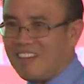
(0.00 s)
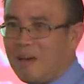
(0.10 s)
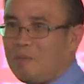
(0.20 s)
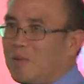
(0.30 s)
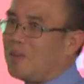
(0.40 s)

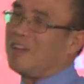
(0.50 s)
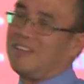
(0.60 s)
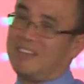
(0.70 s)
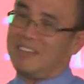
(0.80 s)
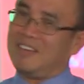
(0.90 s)
Apple,
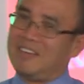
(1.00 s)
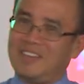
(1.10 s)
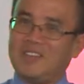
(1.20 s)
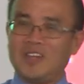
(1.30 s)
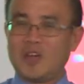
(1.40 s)

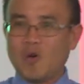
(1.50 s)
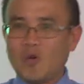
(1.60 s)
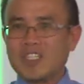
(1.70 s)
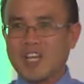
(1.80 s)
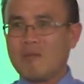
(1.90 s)
they
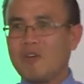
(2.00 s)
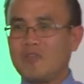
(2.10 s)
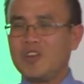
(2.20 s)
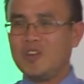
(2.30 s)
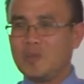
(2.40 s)
always come up
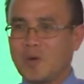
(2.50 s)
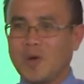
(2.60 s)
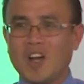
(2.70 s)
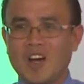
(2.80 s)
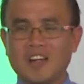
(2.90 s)
with new
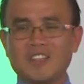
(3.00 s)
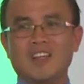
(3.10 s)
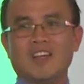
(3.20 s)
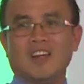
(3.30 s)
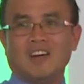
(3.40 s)
products,
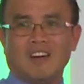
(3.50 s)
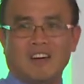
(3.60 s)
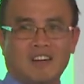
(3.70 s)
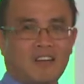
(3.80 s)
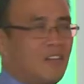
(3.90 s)

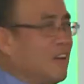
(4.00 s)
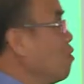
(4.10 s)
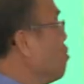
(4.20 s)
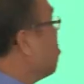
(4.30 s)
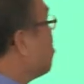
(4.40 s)
and